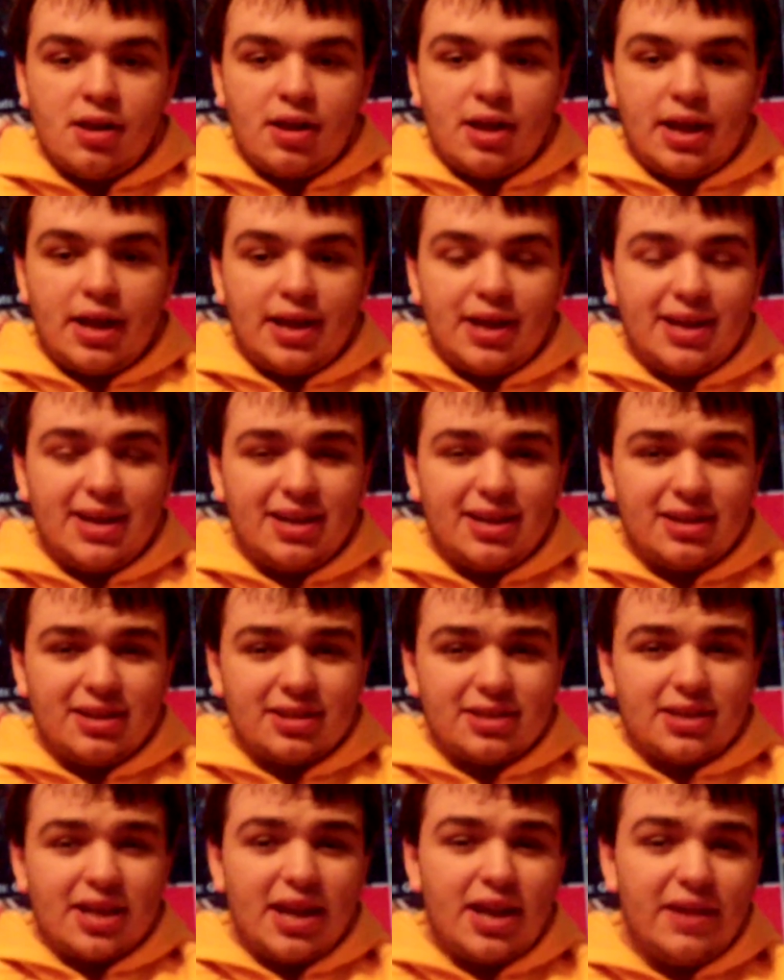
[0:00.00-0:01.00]
and it's
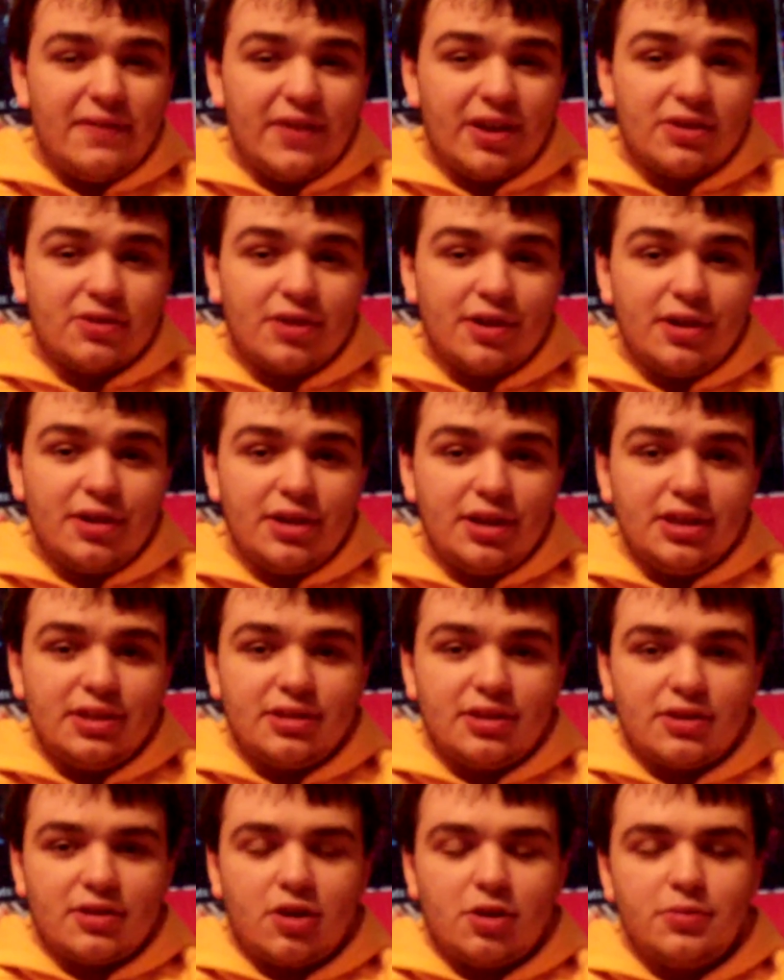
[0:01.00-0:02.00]
kind of ironic.
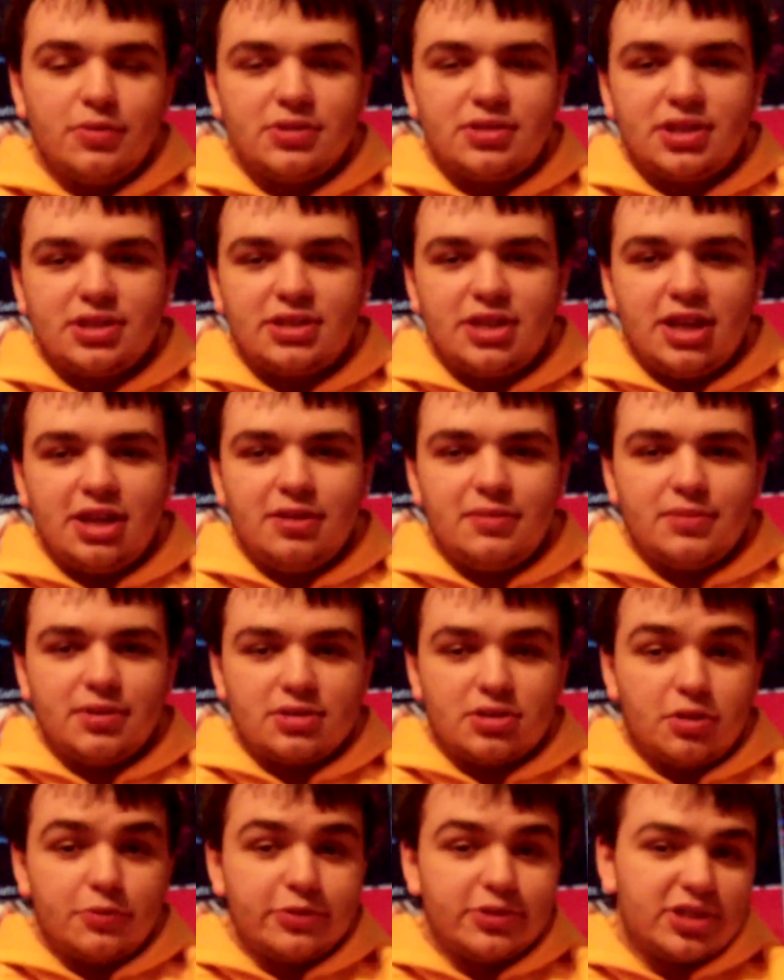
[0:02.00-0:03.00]
They're almost the same. It's
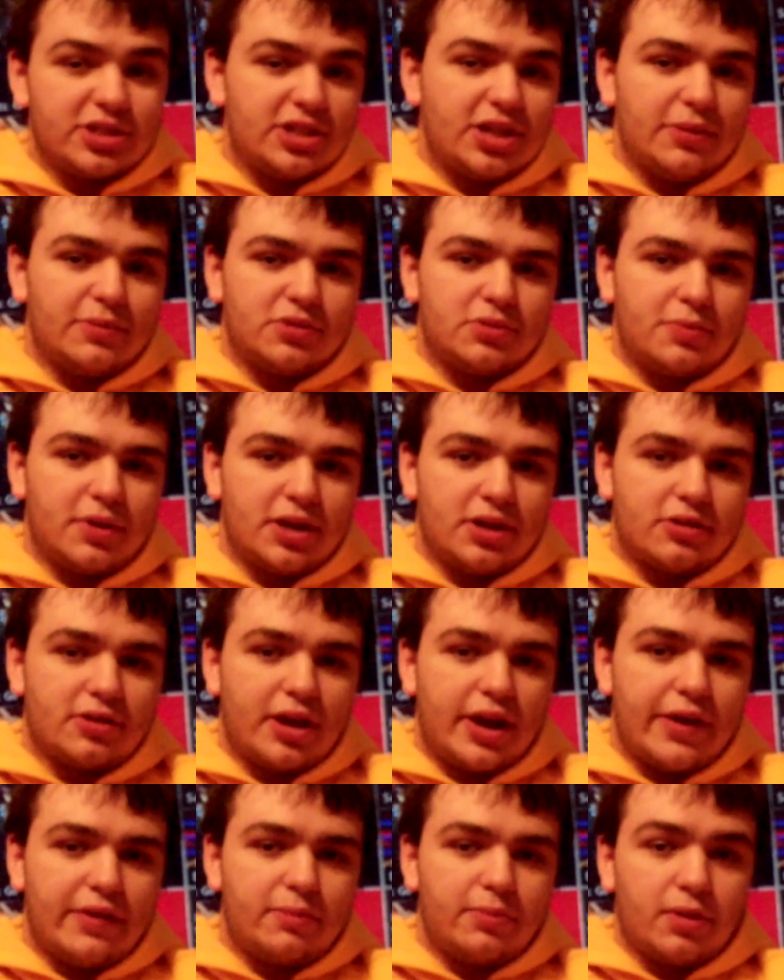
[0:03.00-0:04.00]
almost the same as
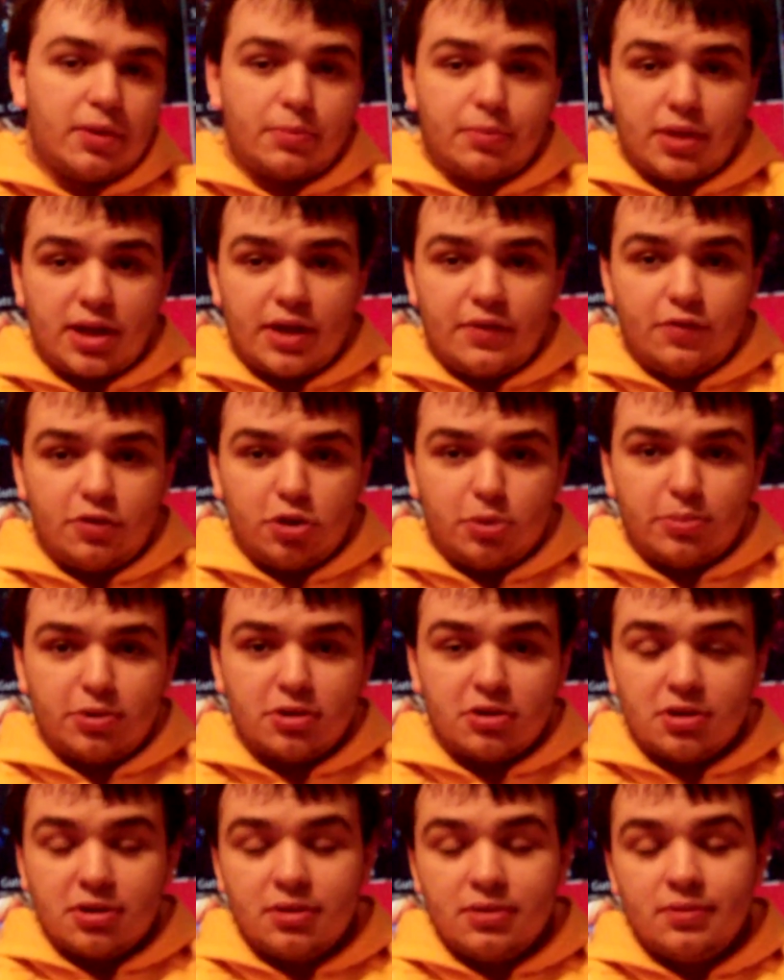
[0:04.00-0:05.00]
Minecraft, but platformer.
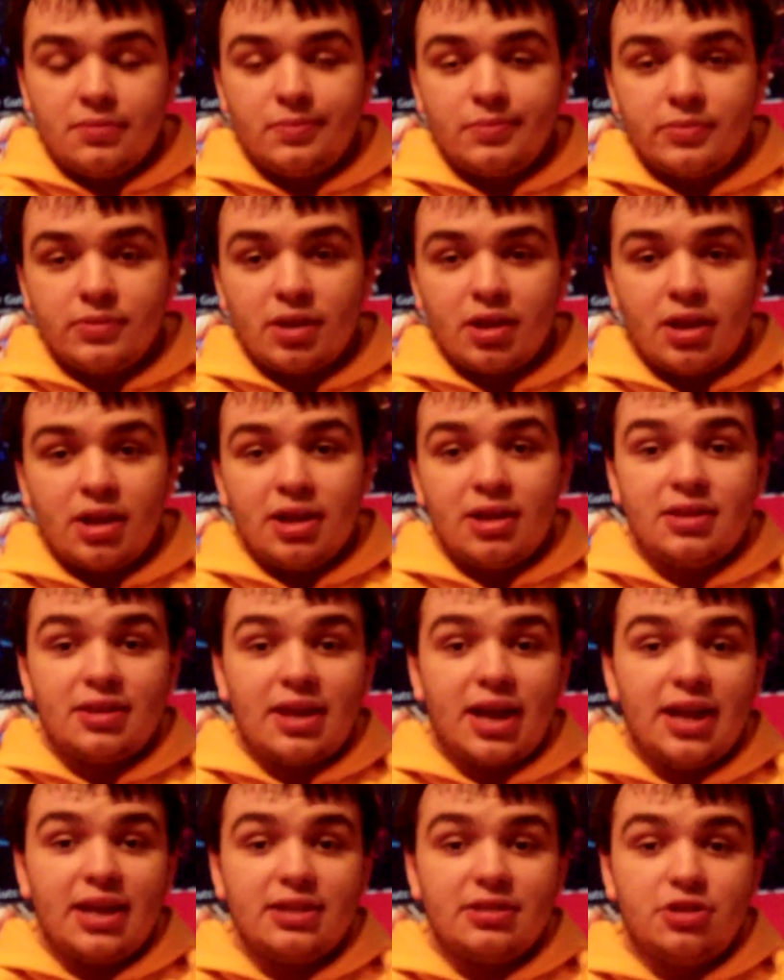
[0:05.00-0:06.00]

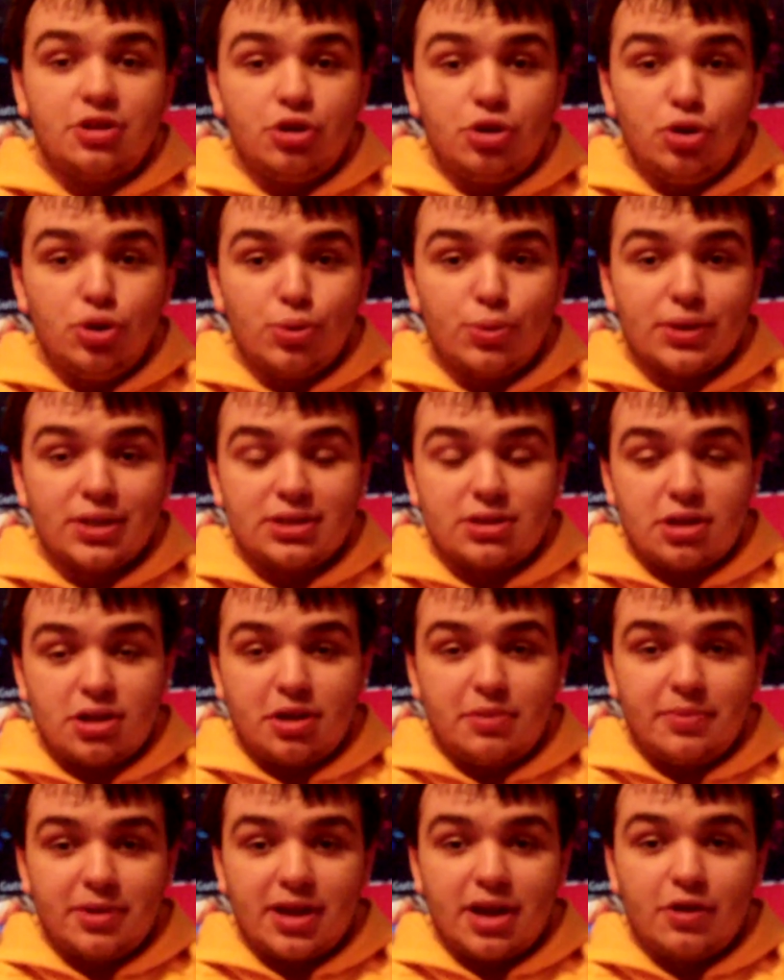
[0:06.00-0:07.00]
That too is
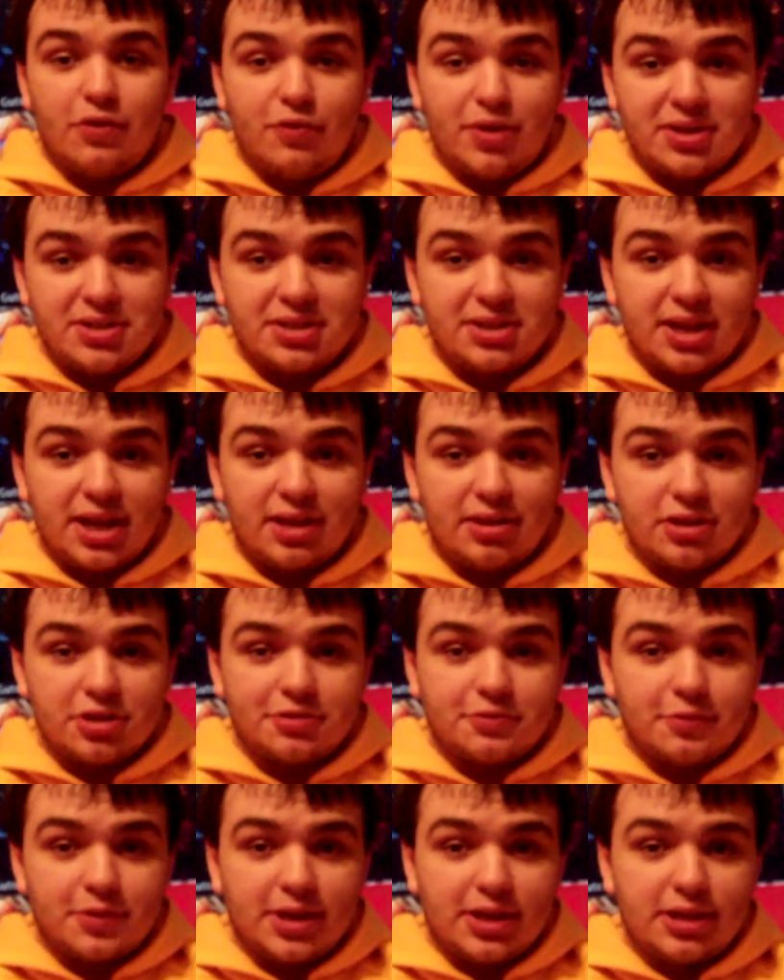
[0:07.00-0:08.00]
coming out Wednesday this
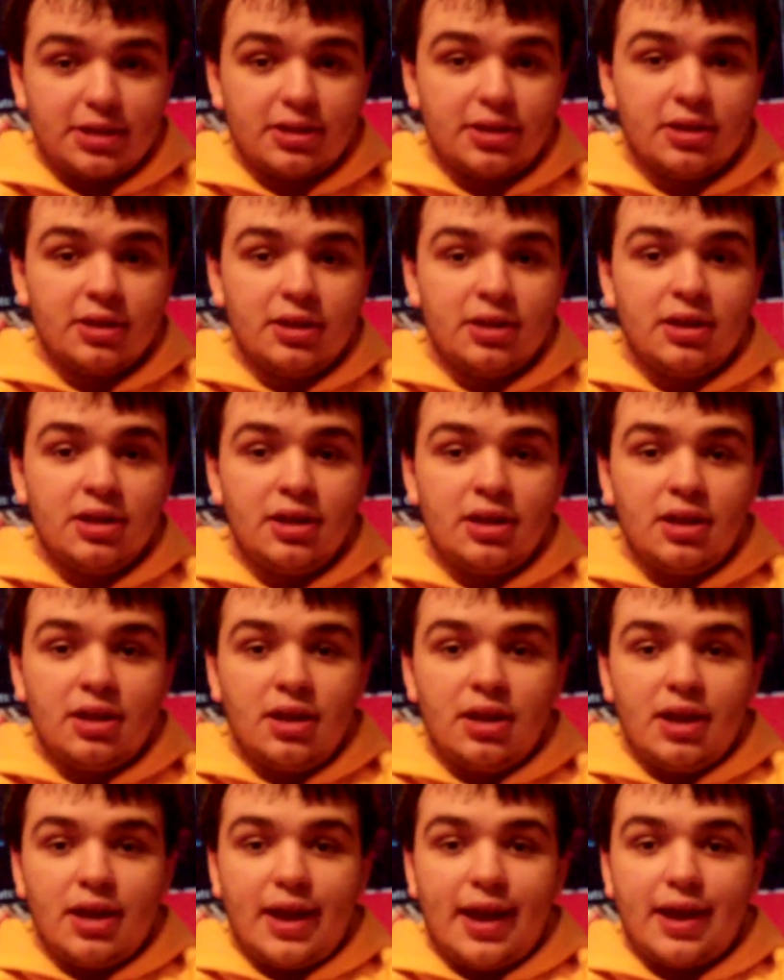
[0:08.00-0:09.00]
week.
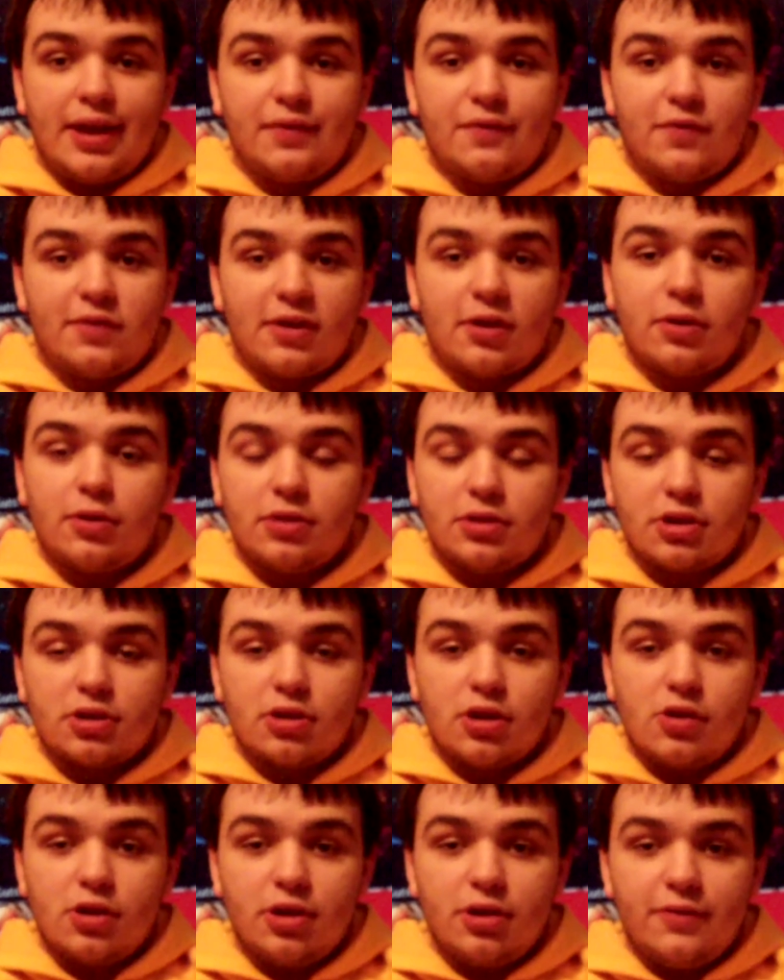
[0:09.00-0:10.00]
And for all you
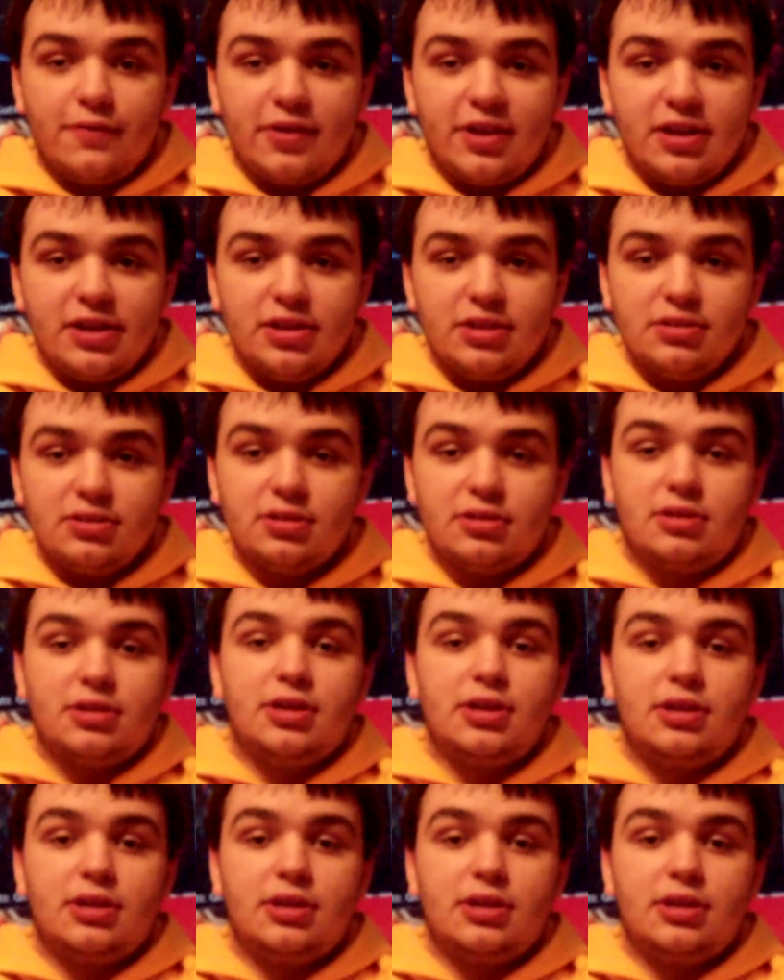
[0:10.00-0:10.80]
Terraria fans,